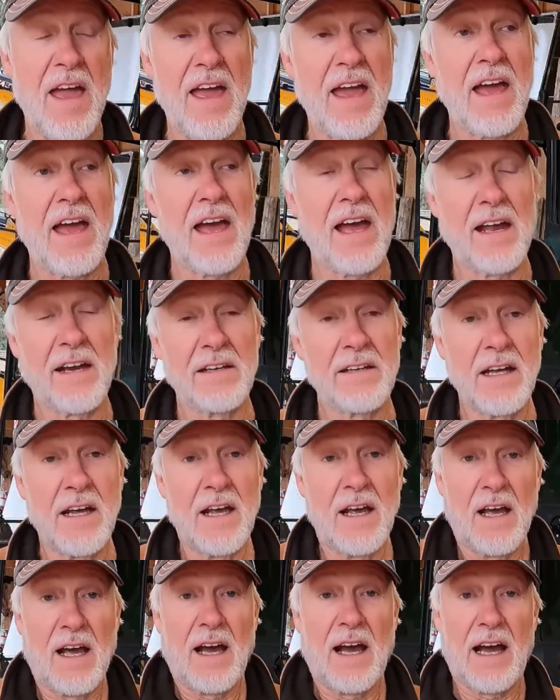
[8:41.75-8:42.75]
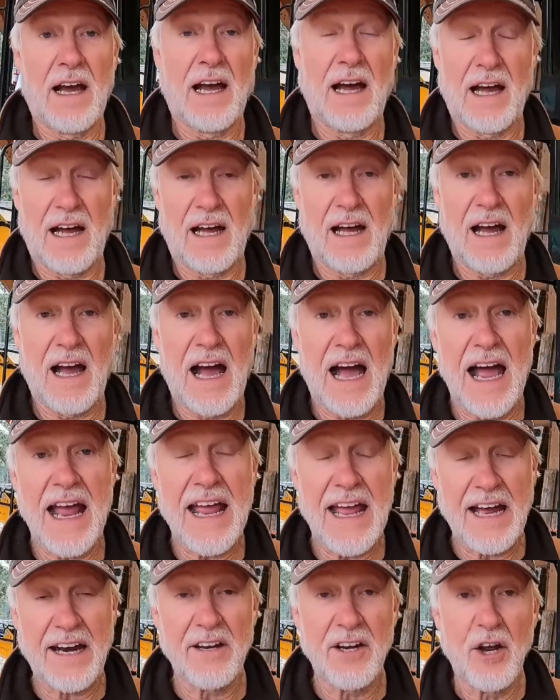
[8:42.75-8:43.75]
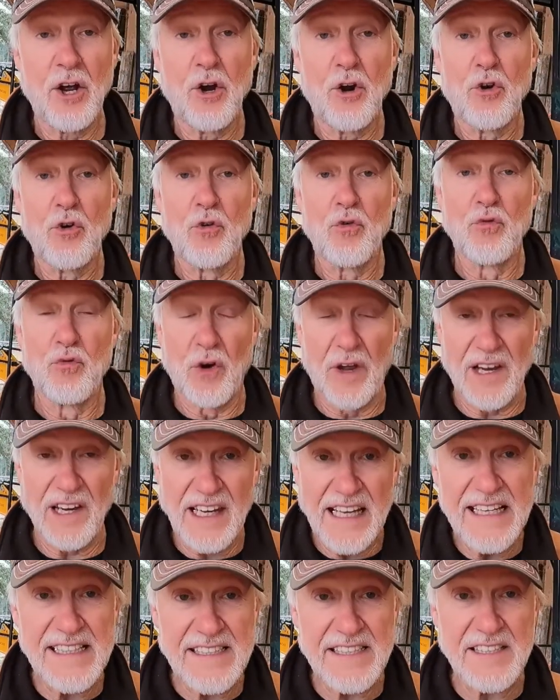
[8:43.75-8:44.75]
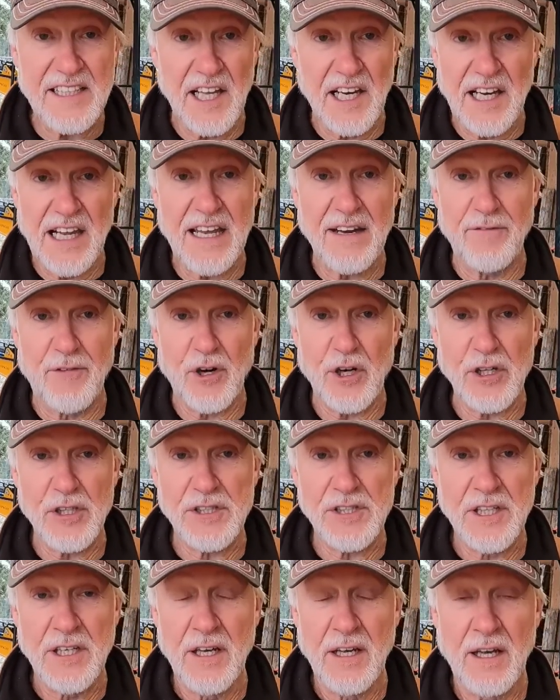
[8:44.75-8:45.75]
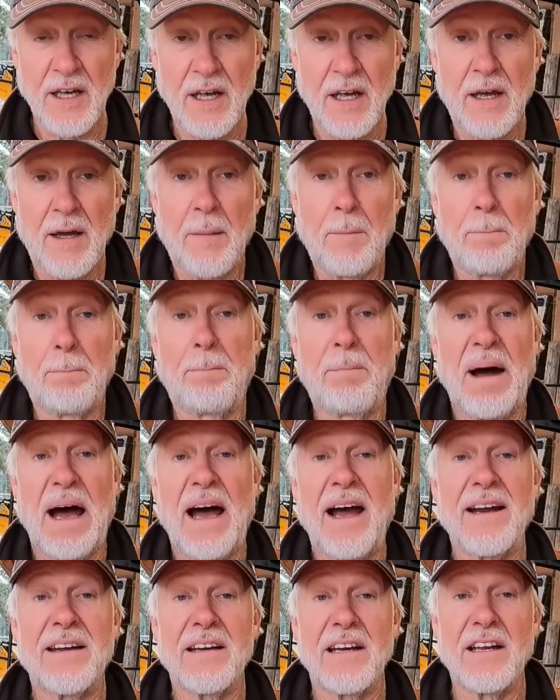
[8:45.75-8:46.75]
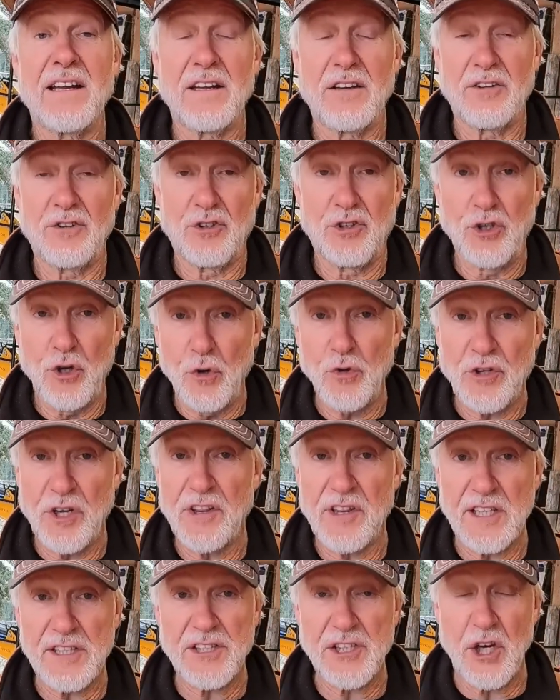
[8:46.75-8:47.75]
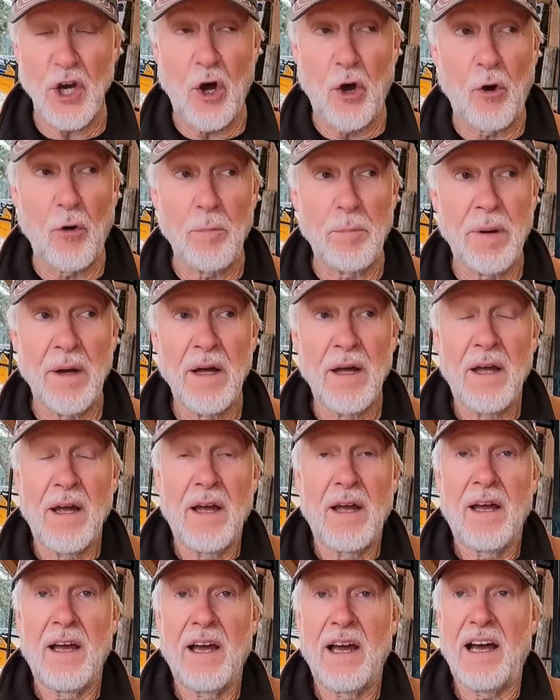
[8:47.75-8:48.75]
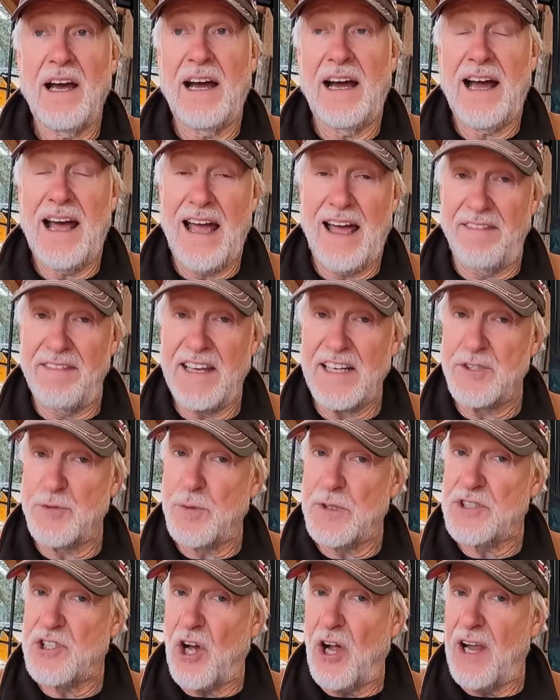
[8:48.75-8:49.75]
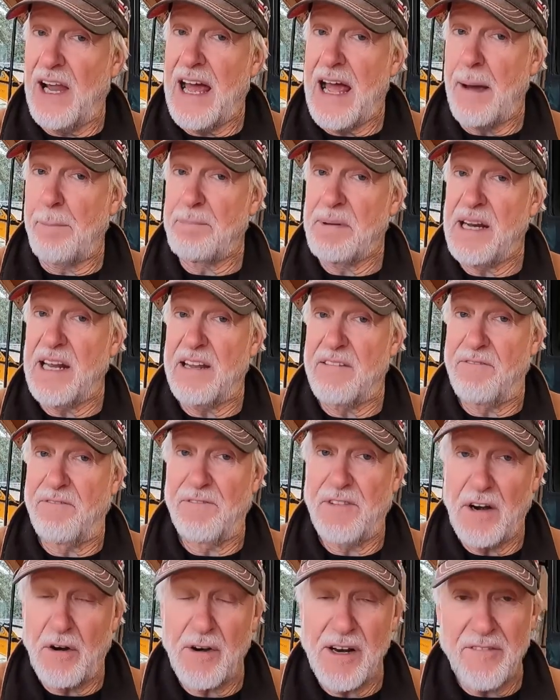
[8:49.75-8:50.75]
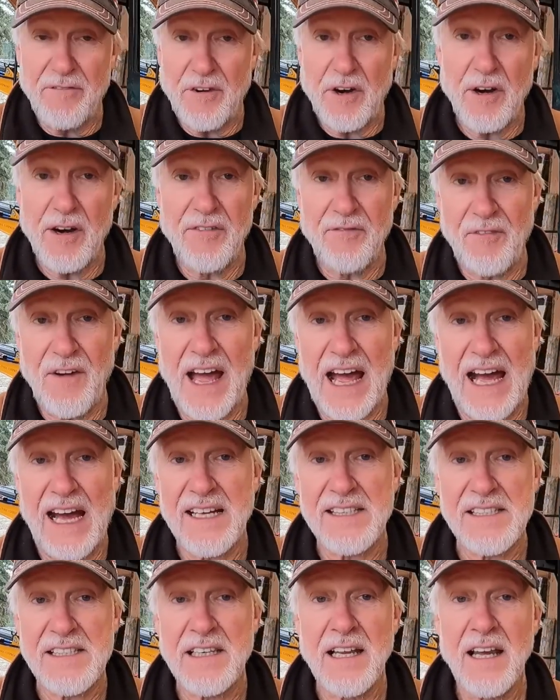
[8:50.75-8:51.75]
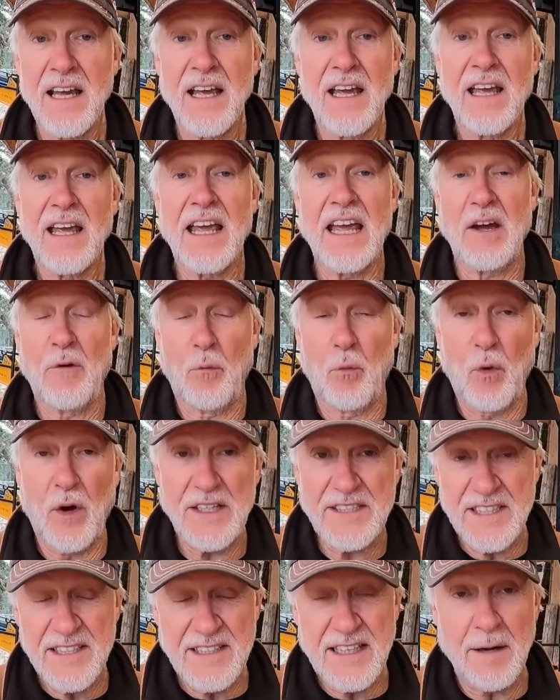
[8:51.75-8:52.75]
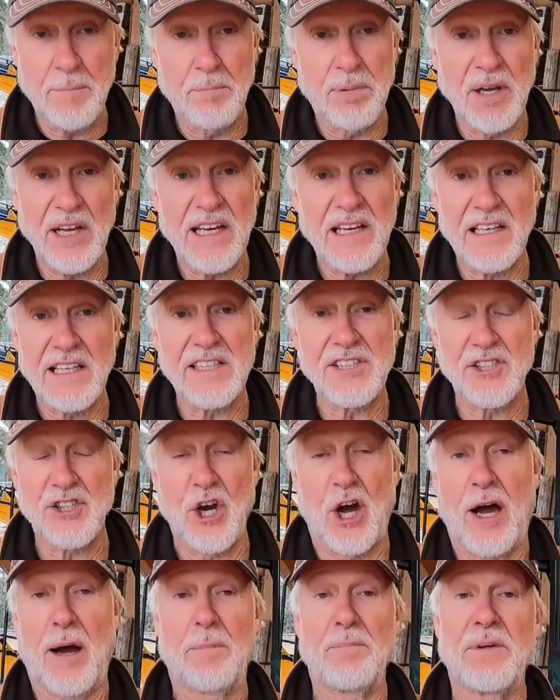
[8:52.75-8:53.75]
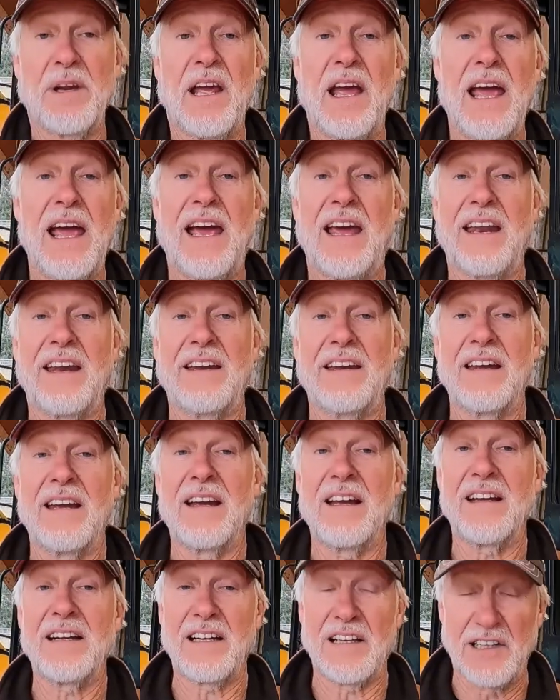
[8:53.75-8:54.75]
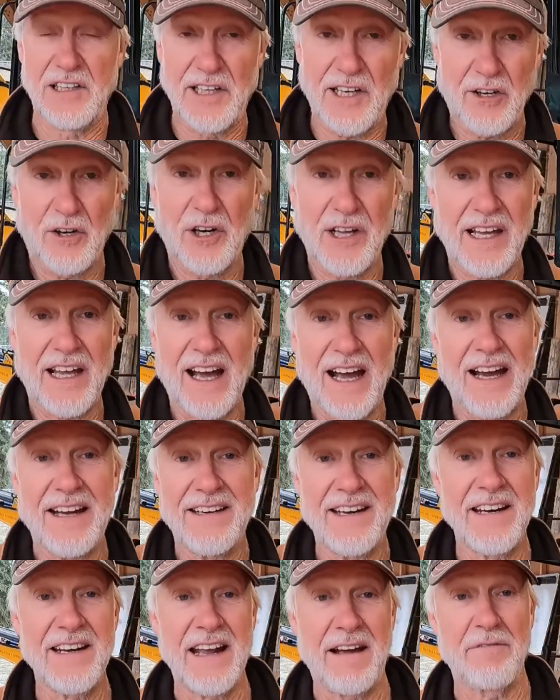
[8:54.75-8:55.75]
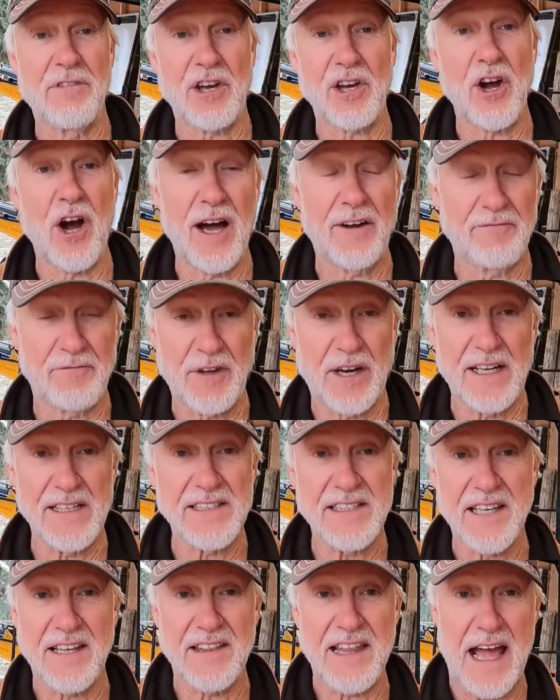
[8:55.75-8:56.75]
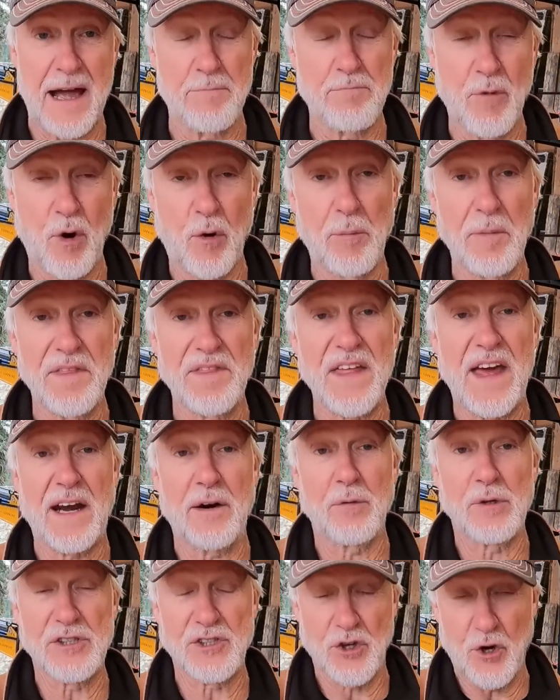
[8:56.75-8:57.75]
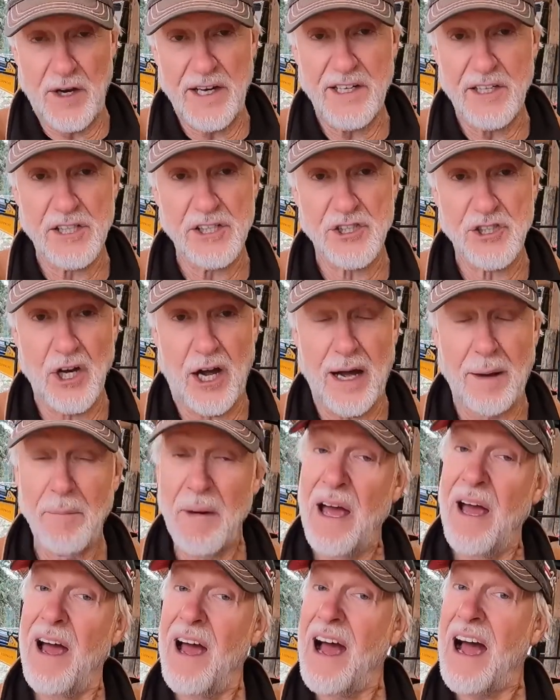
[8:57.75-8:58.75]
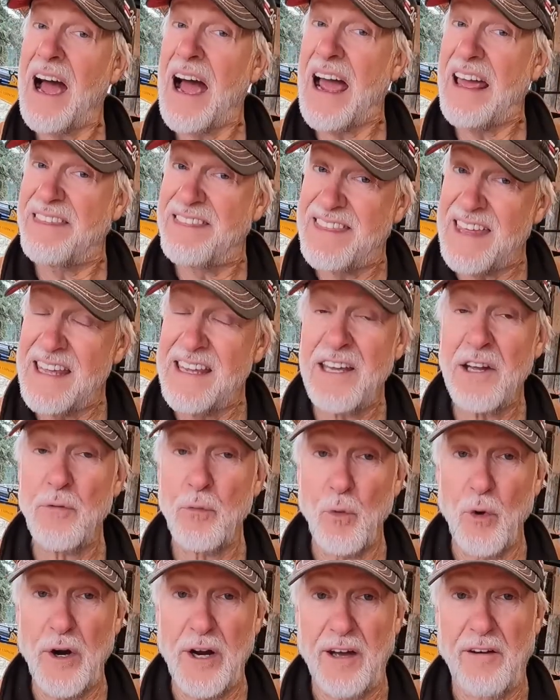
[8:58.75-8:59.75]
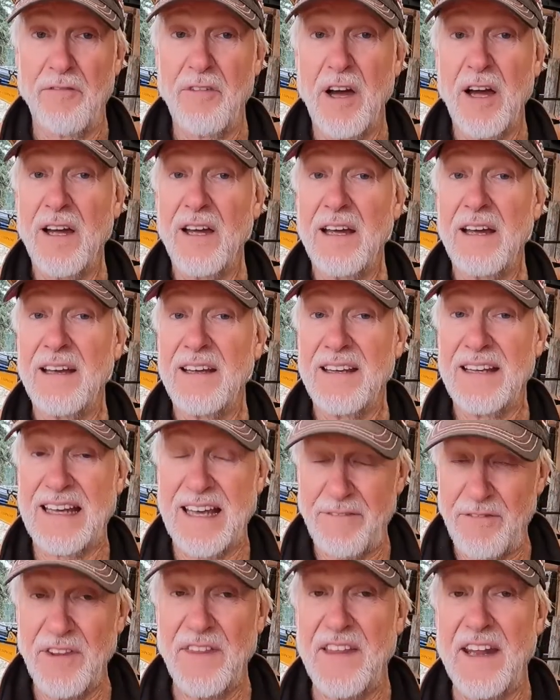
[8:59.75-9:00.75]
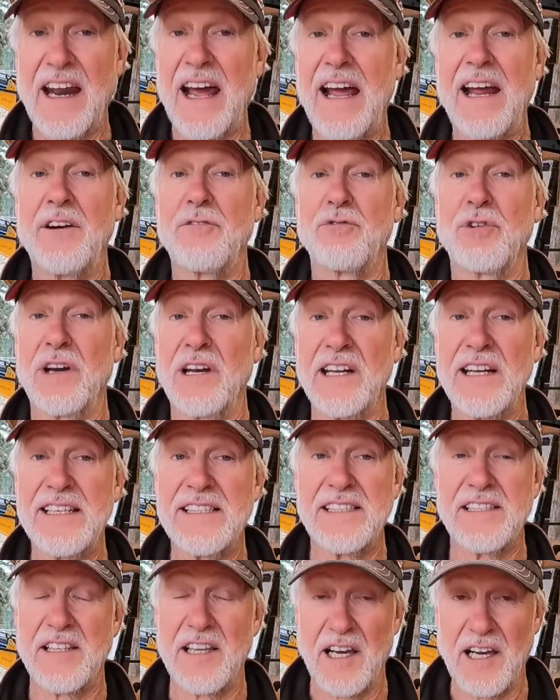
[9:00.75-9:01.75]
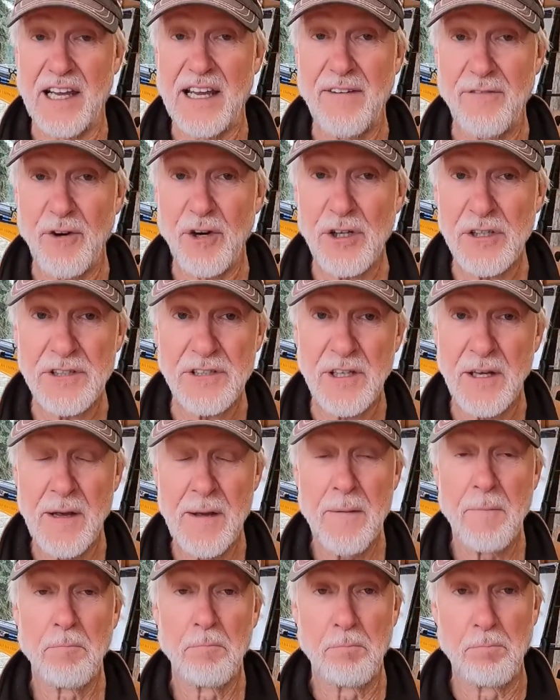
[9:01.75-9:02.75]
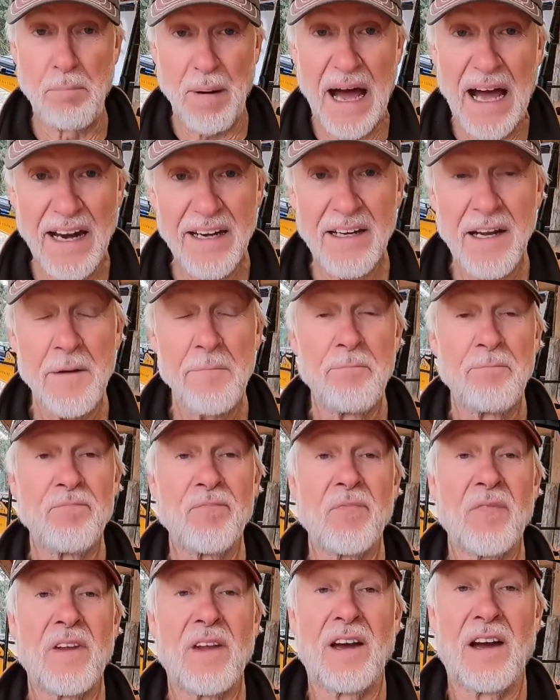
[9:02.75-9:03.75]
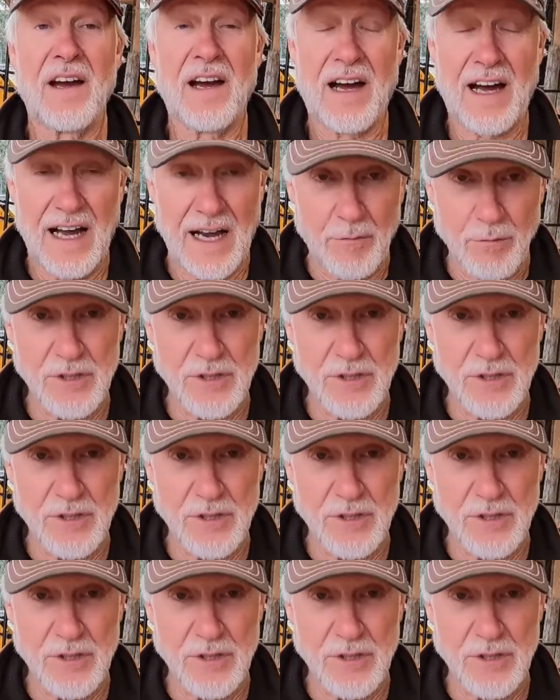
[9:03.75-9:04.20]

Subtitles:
And I had released the levers, but due to the slope, and this was all happening very, very fast, it wasn't completely stopped. And clearly, I didn't have the confidence at that moment that it was going to stop. I think it would have, given that I had released the levers, but I